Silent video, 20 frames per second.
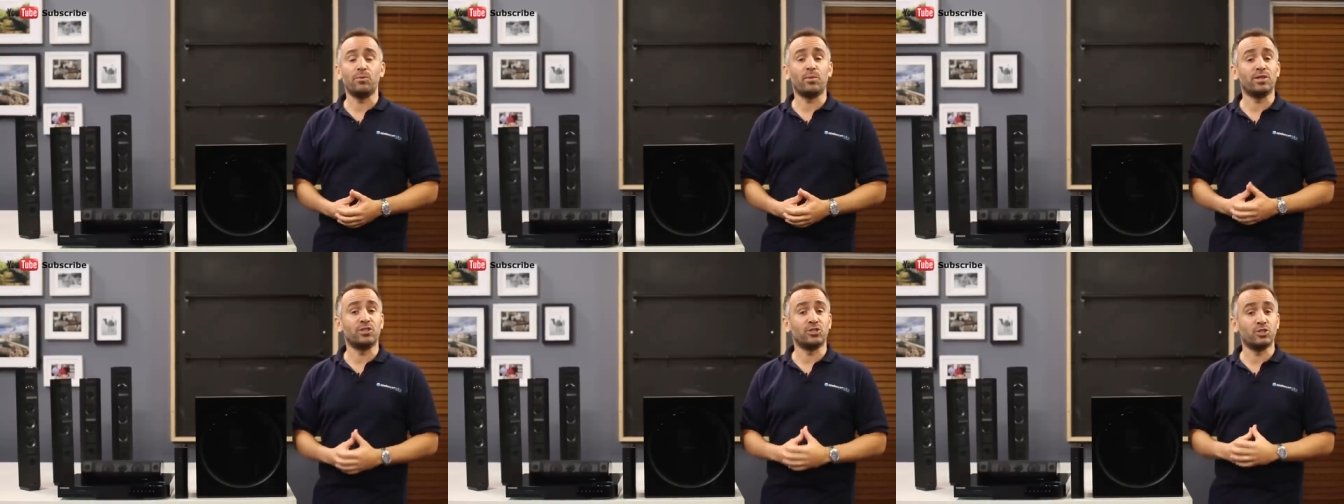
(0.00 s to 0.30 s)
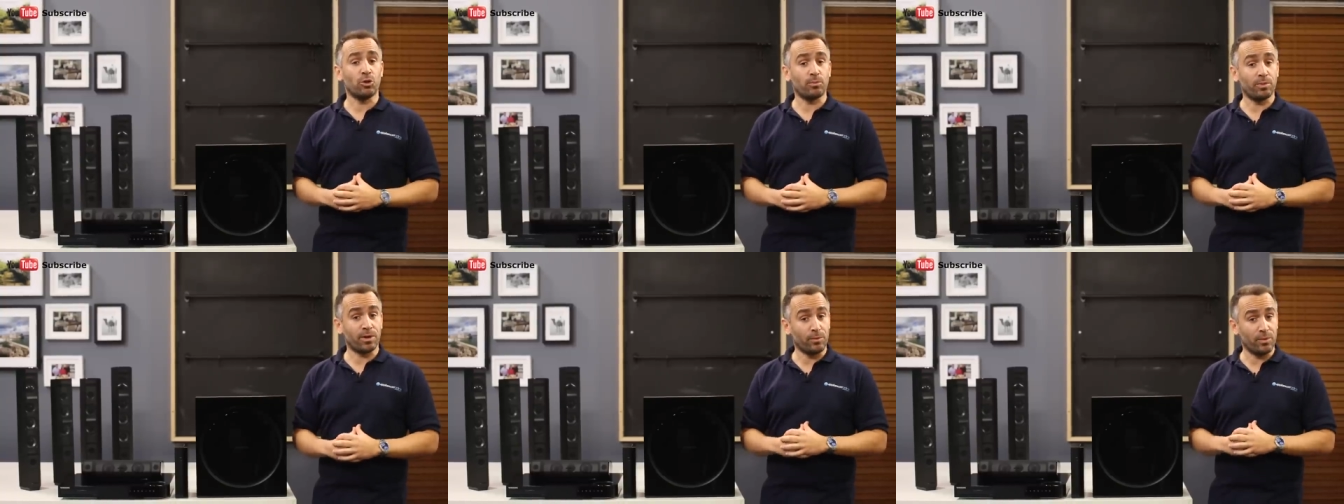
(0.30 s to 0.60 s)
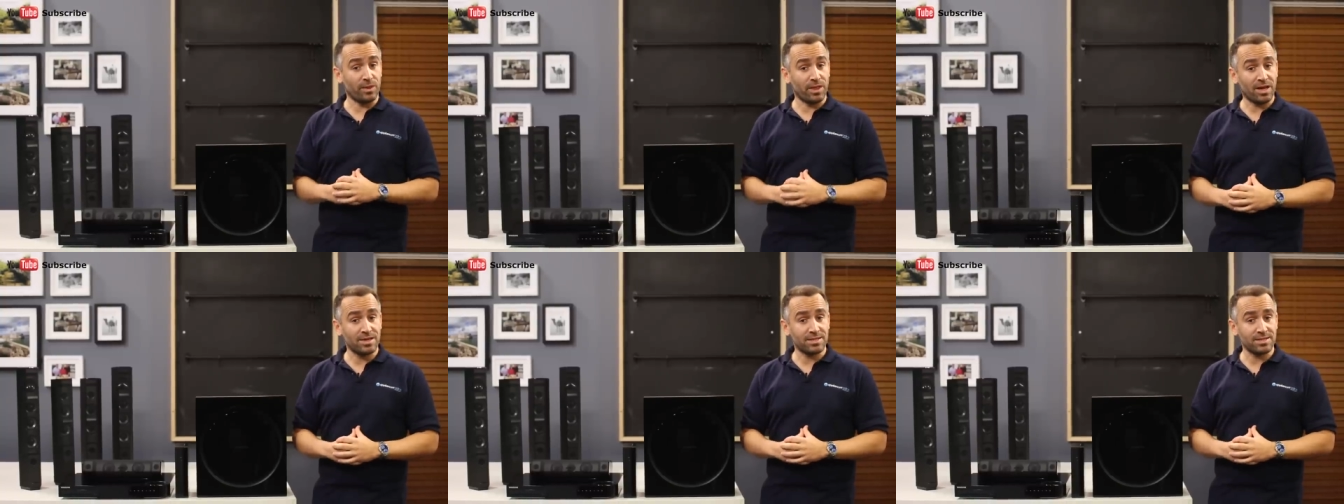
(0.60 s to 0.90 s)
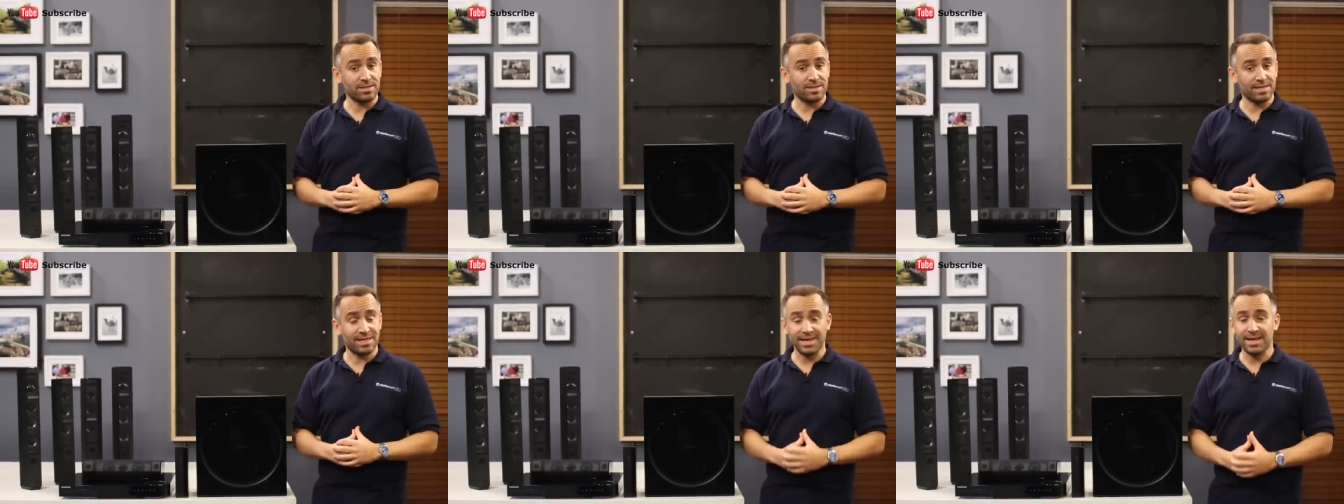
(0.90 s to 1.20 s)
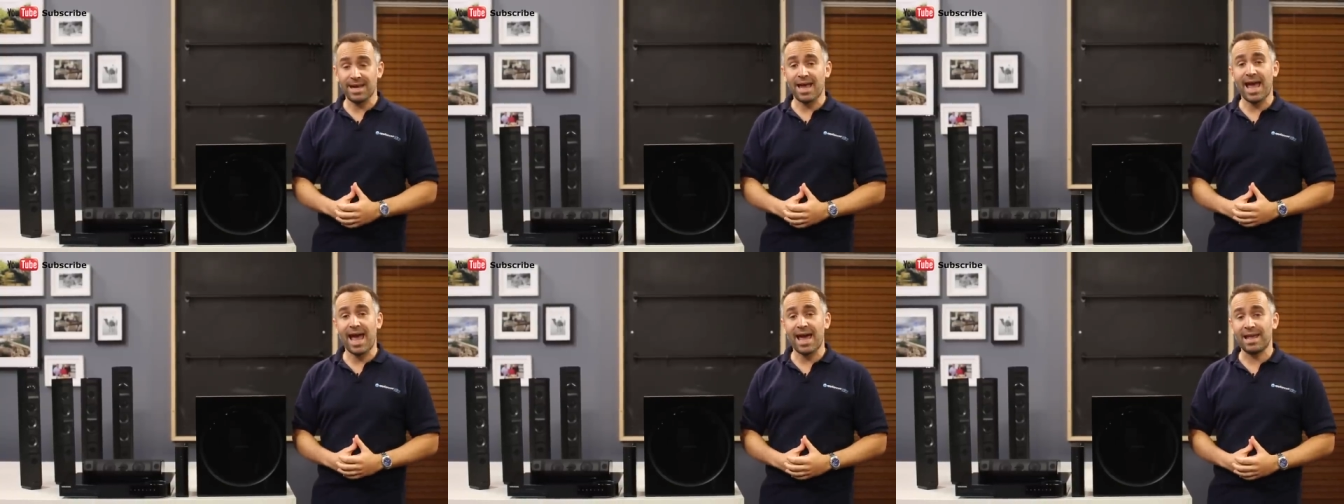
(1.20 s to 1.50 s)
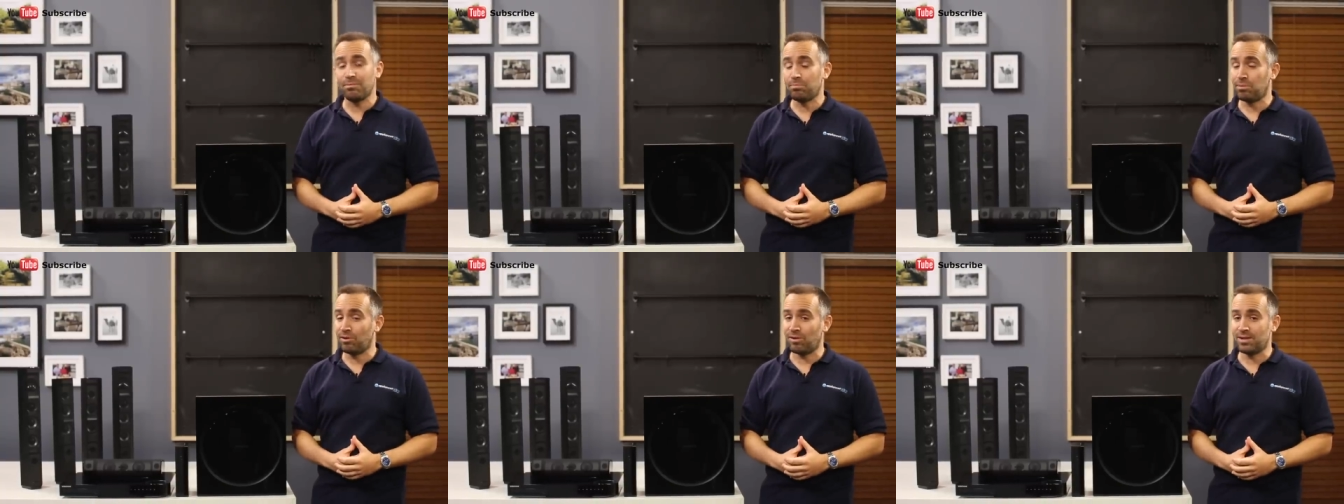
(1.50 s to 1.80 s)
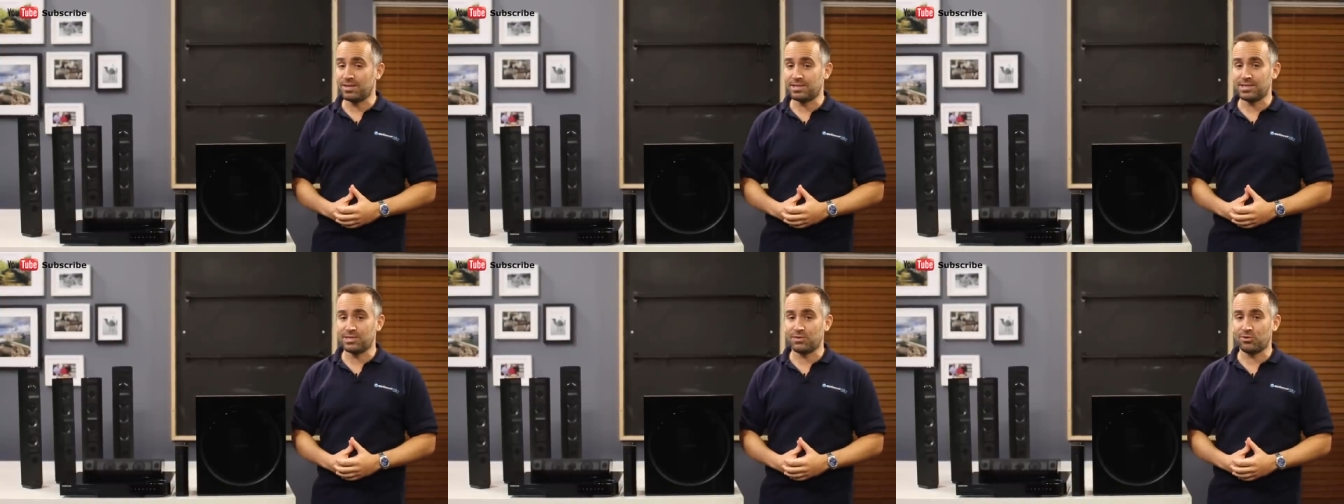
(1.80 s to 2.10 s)
when shopping with us here at
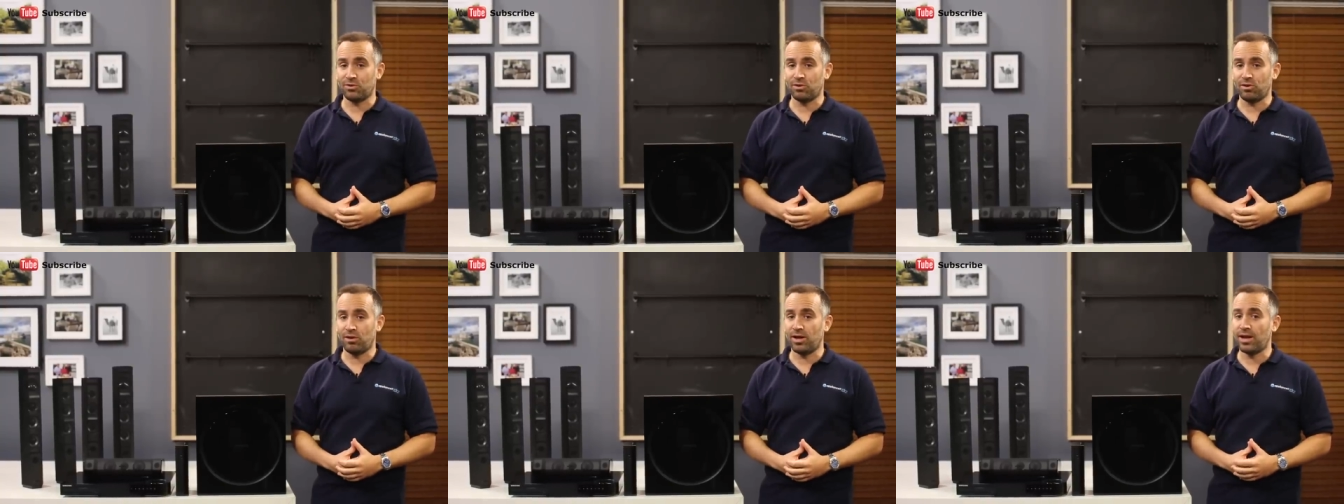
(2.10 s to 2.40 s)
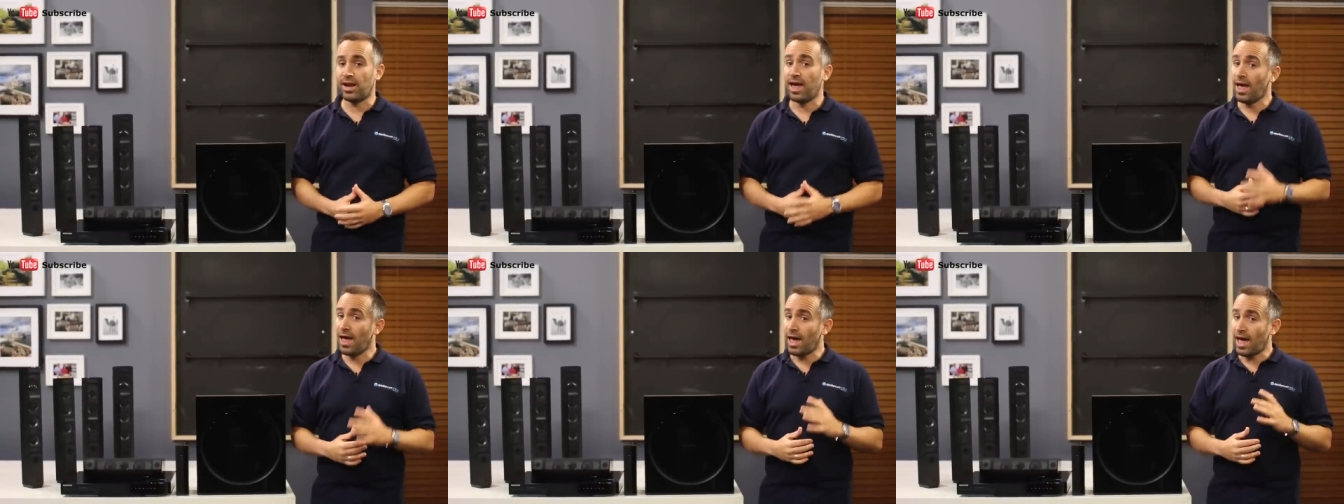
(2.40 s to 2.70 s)
Appliances Online.